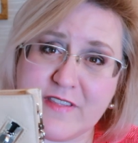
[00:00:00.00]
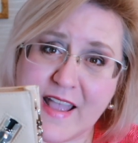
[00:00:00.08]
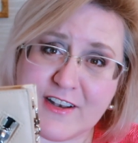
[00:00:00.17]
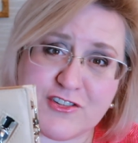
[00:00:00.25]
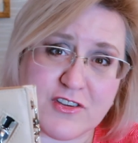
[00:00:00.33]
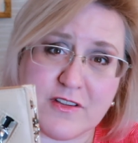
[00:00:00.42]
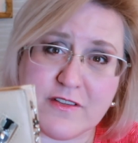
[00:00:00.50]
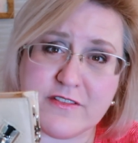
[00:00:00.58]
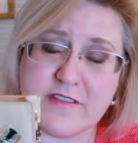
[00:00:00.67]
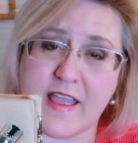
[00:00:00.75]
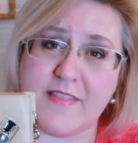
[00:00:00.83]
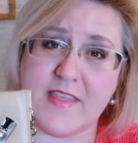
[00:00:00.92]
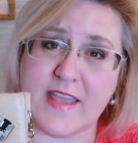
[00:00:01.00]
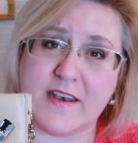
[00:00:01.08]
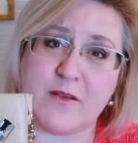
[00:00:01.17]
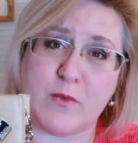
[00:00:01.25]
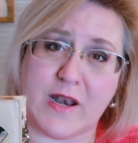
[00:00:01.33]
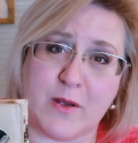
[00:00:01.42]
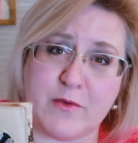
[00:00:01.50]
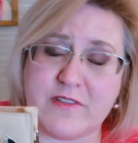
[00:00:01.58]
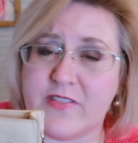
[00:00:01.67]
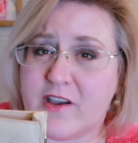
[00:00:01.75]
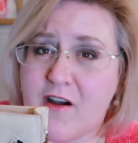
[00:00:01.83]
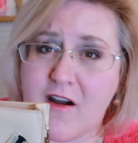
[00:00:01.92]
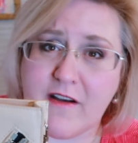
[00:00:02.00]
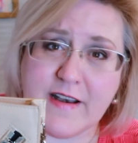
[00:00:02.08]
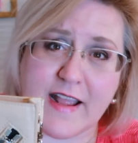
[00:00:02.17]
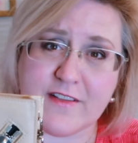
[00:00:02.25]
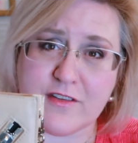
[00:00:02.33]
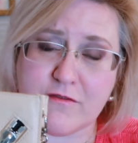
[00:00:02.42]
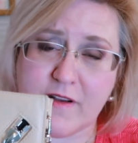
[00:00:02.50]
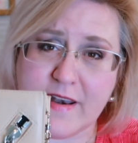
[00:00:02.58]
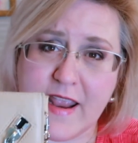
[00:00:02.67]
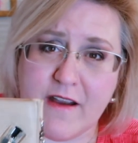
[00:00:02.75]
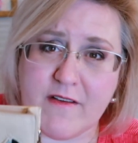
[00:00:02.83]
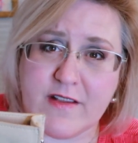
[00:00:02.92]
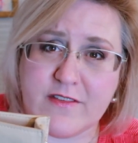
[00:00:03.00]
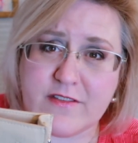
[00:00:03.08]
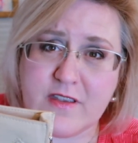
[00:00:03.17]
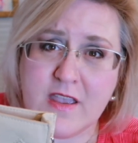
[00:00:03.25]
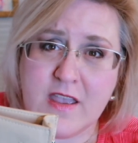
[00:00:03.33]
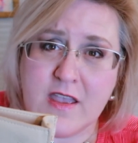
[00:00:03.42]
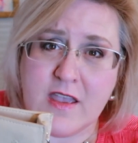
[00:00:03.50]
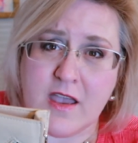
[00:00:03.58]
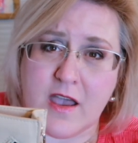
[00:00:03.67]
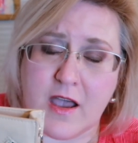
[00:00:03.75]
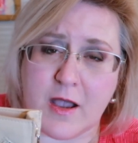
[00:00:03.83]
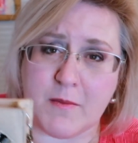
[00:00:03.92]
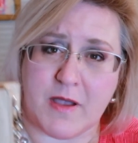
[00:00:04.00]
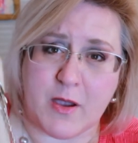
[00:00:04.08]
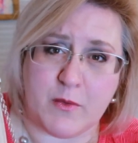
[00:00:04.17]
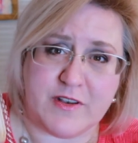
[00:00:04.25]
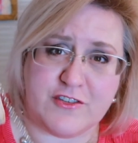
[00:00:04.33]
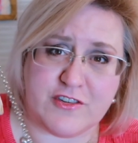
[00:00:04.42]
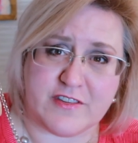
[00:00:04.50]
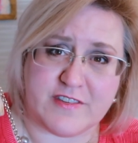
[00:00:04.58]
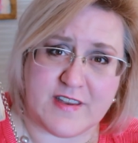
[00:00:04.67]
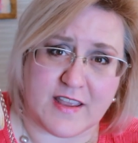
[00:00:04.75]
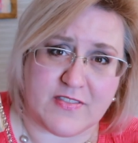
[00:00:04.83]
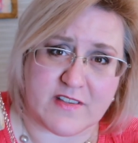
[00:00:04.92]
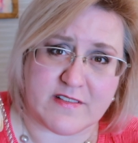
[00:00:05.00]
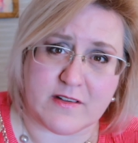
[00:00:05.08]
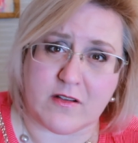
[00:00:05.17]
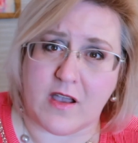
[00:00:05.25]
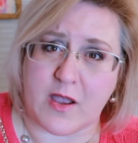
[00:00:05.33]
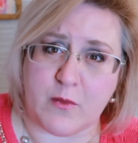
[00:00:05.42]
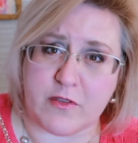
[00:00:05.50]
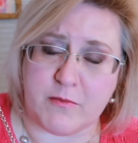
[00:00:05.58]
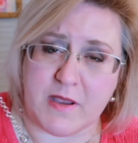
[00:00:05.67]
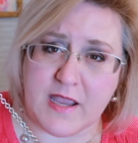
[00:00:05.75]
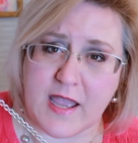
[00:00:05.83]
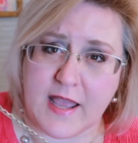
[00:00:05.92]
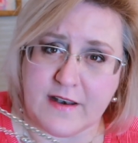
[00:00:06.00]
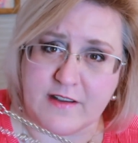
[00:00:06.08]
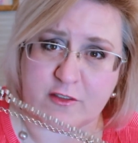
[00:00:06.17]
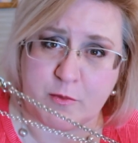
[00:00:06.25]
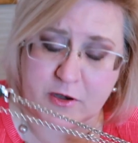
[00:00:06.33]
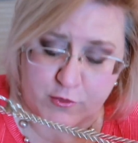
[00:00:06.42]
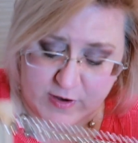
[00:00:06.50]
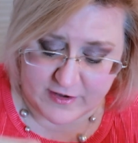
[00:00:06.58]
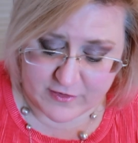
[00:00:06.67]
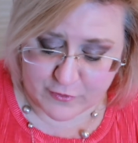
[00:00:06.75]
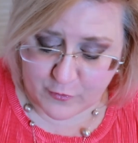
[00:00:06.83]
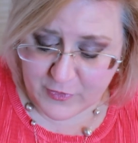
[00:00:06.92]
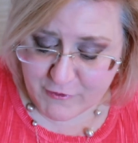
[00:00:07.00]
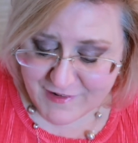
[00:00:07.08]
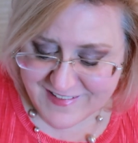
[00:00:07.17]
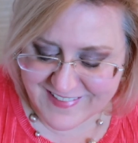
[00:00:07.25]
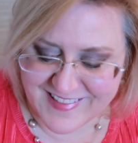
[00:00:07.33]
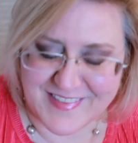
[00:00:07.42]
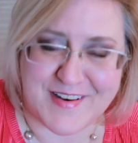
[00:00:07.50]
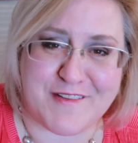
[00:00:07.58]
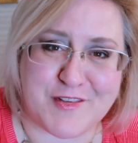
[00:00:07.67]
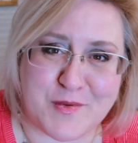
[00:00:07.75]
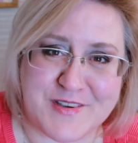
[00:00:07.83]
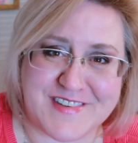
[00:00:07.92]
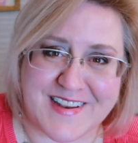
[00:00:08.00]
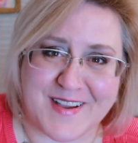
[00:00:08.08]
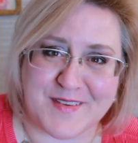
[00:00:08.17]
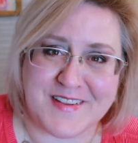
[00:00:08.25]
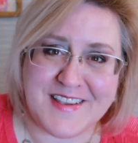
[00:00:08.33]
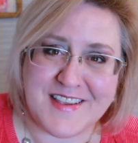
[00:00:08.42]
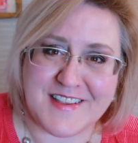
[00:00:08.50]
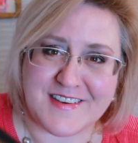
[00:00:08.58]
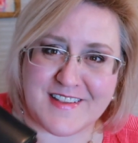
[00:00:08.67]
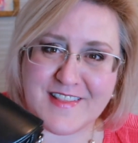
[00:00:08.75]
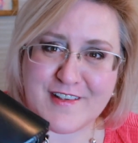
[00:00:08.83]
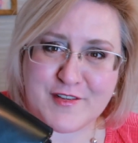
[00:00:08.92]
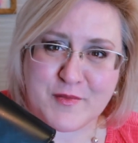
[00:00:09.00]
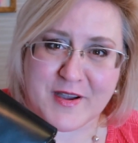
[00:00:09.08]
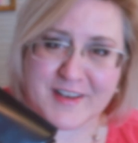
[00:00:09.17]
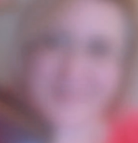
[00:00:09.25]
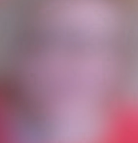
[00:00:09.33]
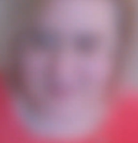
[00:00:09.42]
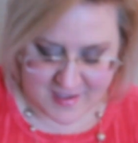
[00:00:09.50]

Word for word: satchels and then when I was in the car and had to run errands, um, I would just take this little guy with me and it's been great. It's only recently that I've switched out to this one.